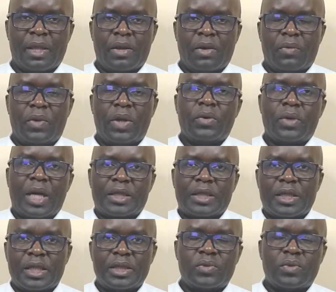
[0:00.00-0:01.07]
We look
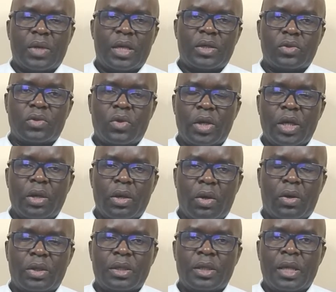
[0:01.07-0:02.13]
at this one going
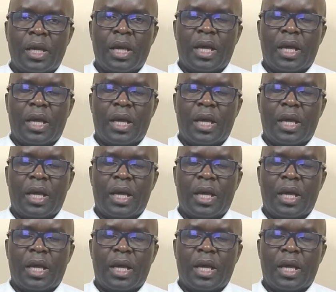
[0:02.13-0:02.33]
on,